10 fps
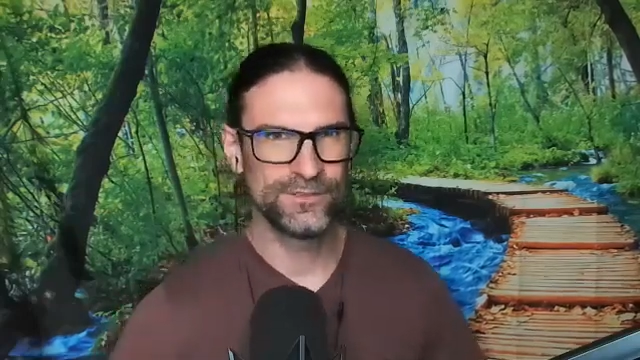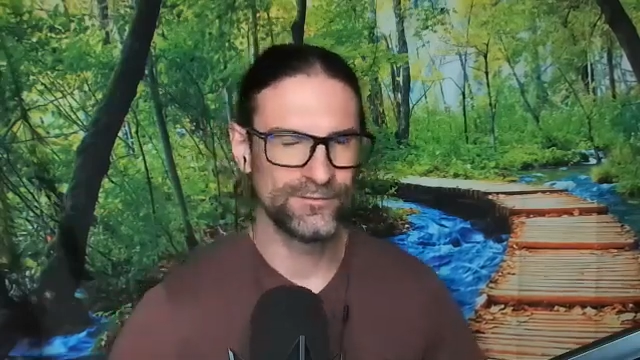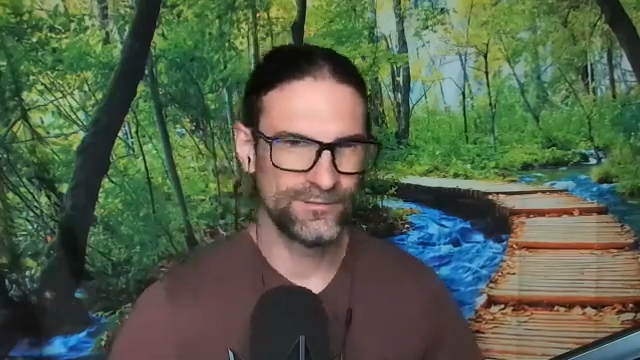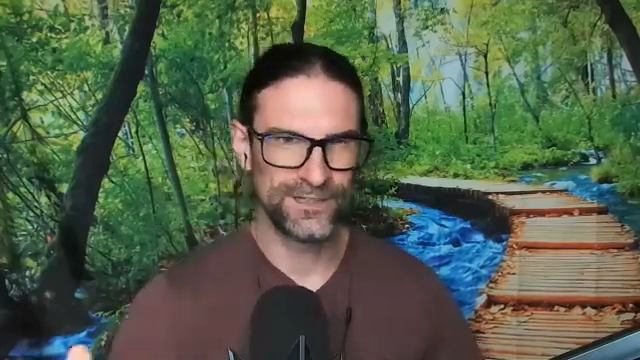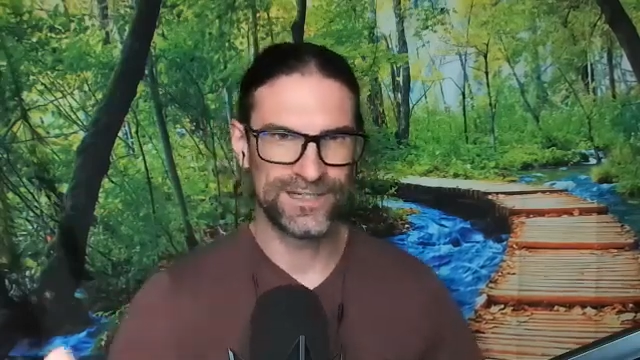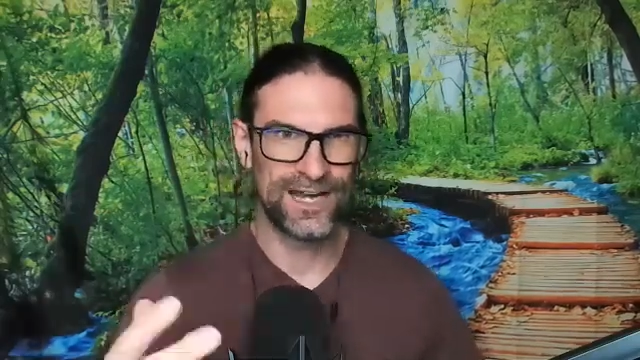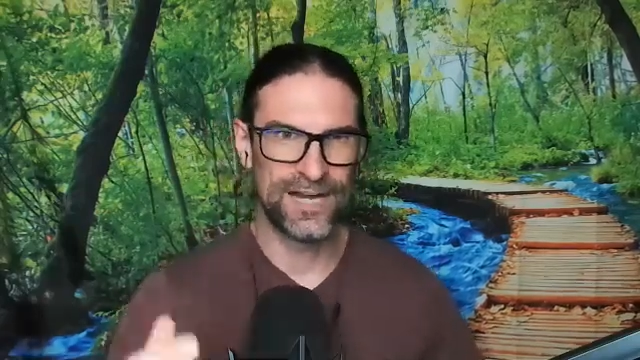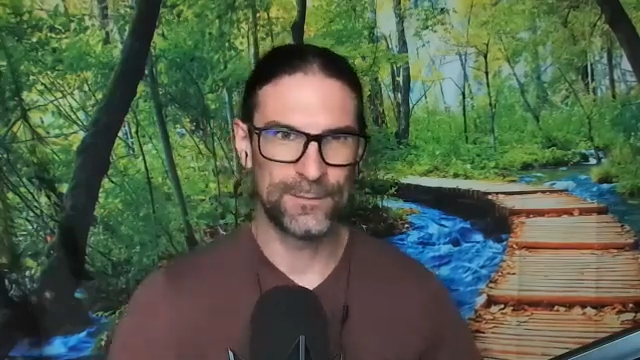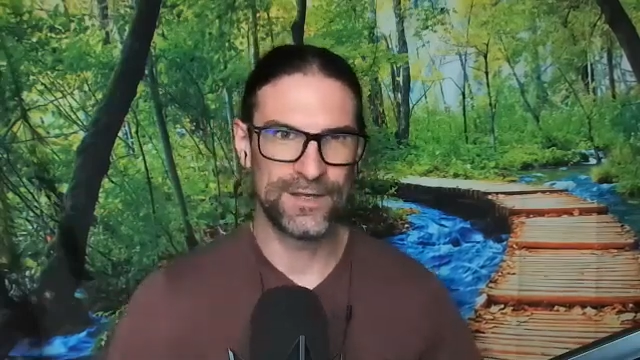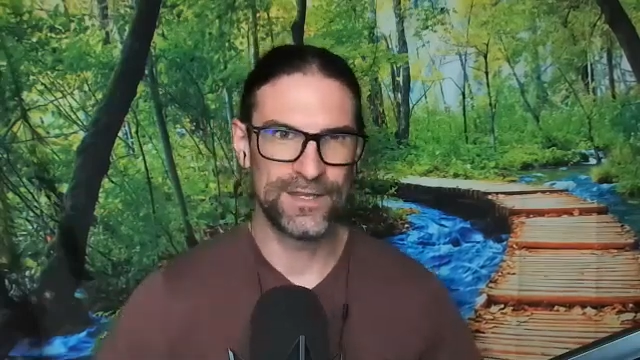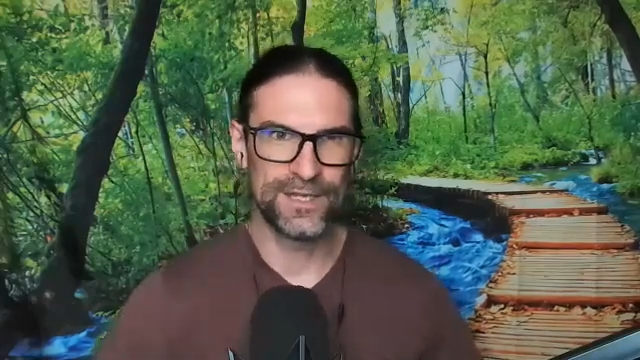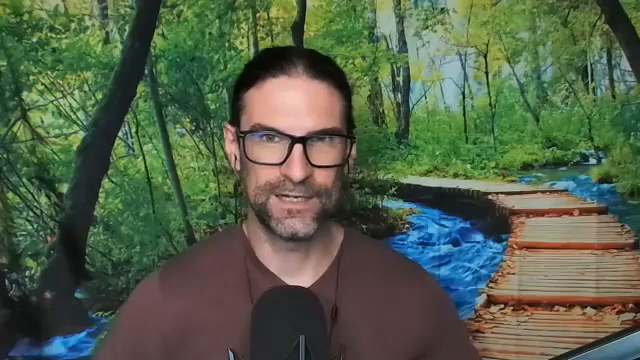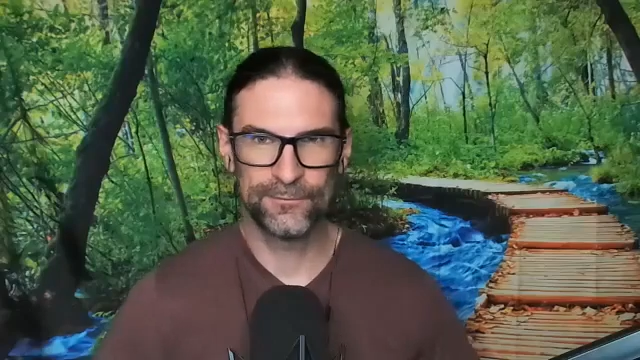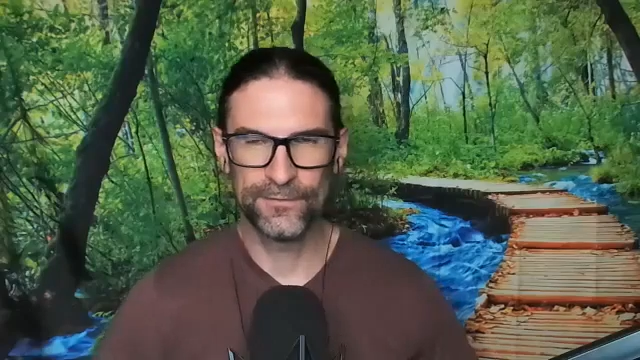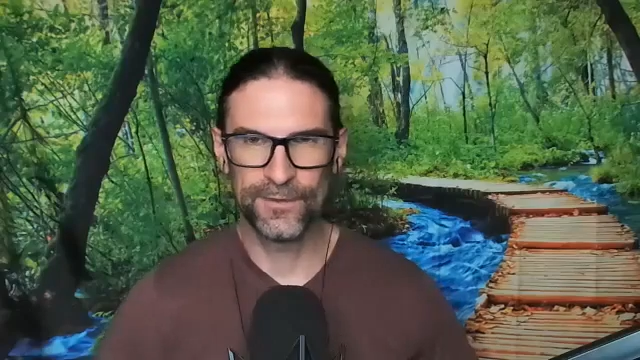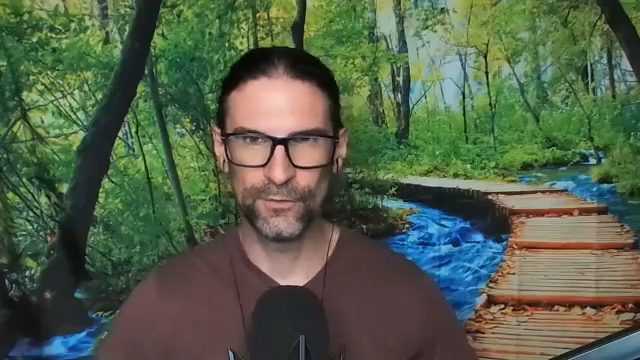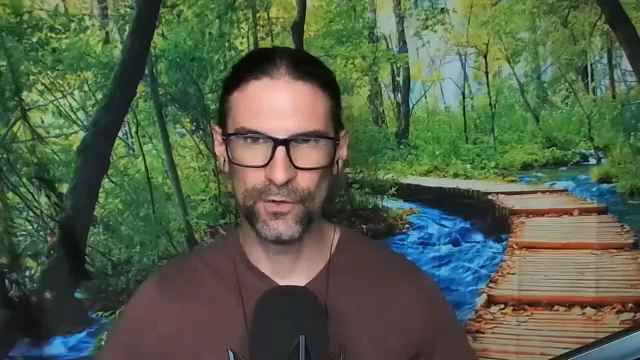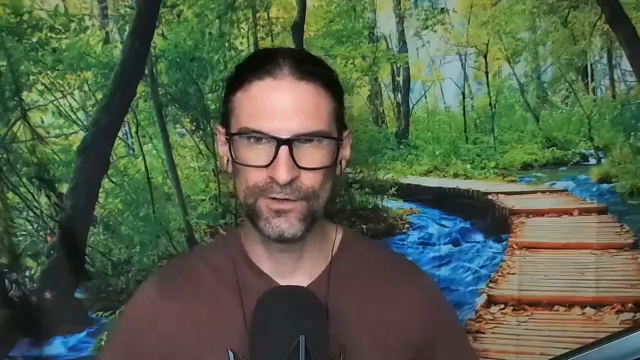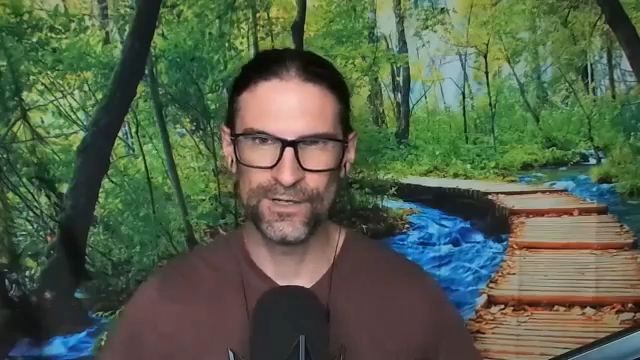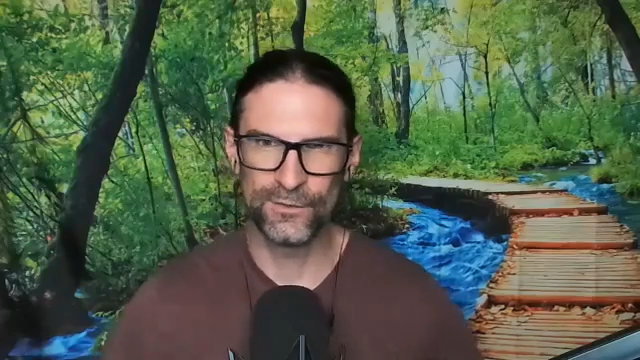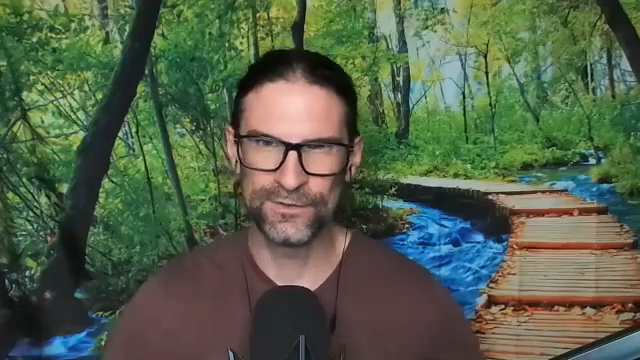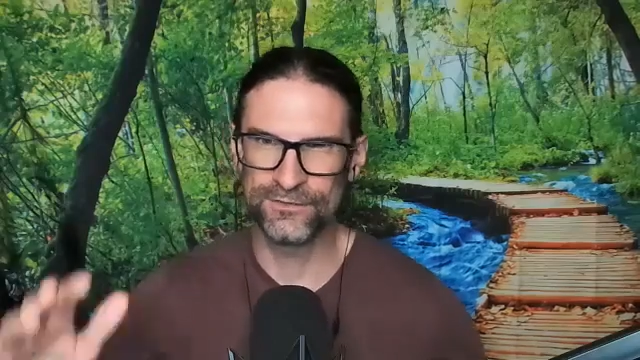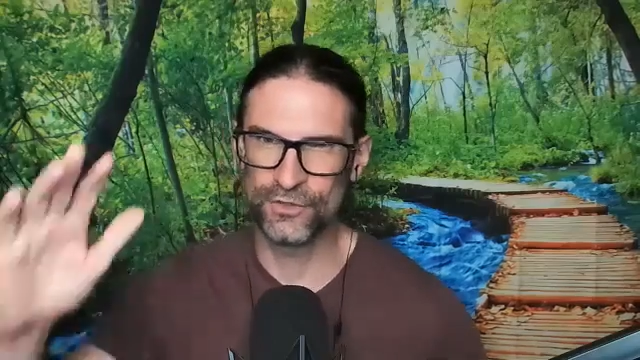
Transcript: It's a very common thing. I don't know if anyone's